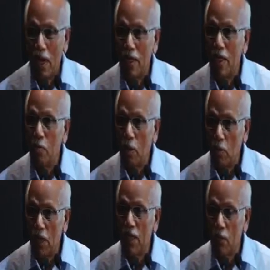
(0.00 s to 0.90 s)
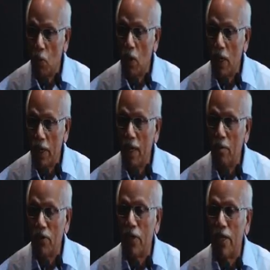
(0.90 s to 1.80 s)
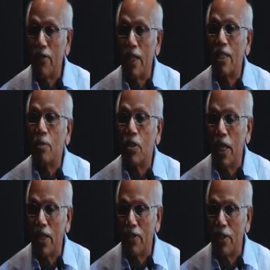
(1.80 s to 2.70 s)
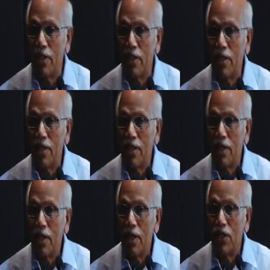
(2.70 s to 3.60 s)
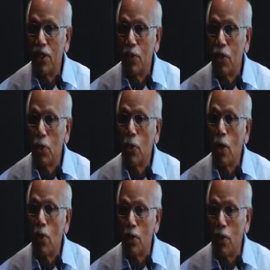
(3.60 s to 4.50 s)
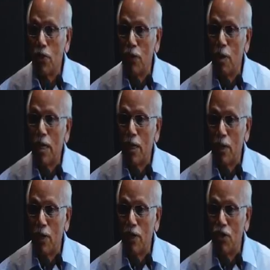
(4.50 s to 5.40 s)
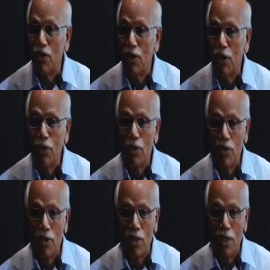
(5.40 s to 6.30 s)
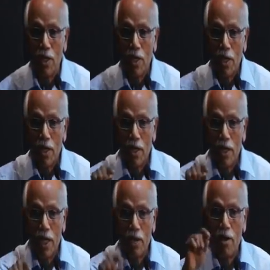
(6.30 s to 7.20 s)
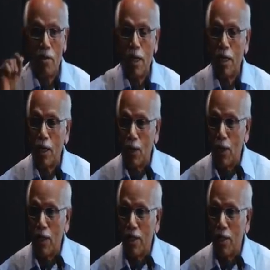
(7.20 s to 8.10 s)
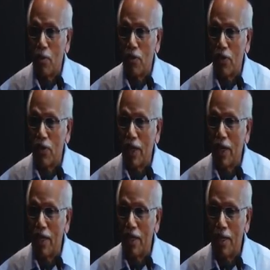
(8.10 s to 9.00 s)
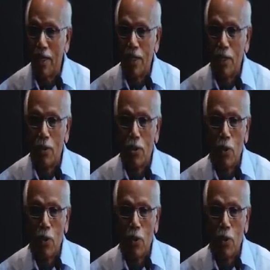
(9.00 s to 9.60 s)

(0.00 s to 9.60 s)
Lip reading: And she published this book. Her name is Grace Elizabeth Jackson. She was thrown out of the medical college. She was in the Naval Medical College as the professor of psychiatry. She was